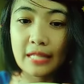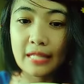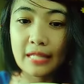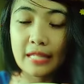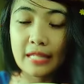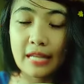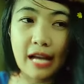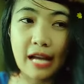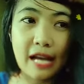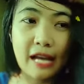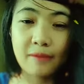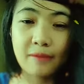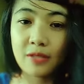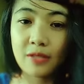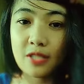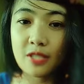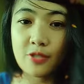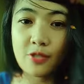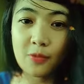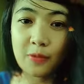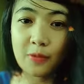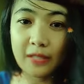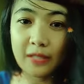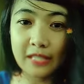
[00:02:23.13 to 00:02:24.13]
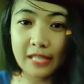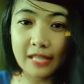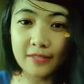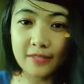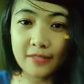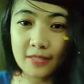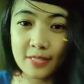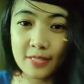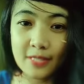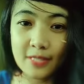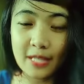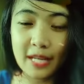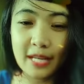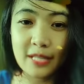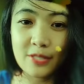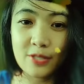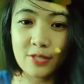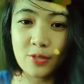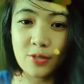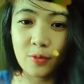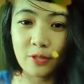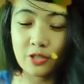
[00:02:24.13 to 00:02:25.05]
Yeah, I'm just doing an exercise